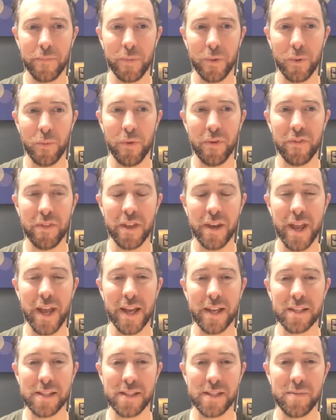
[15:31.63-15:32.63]
With the
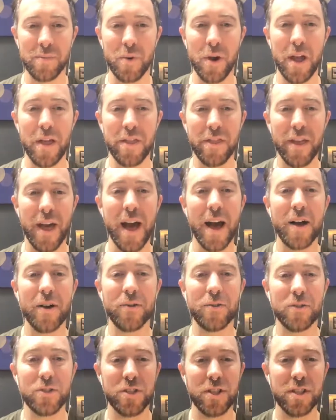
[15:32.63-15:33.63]
next breath
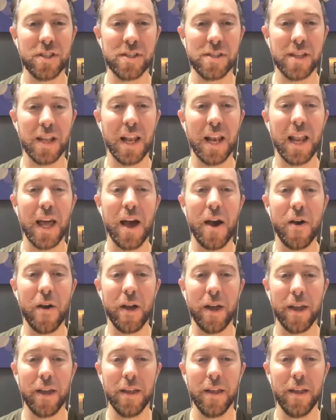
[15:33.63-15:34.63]
out, just allowing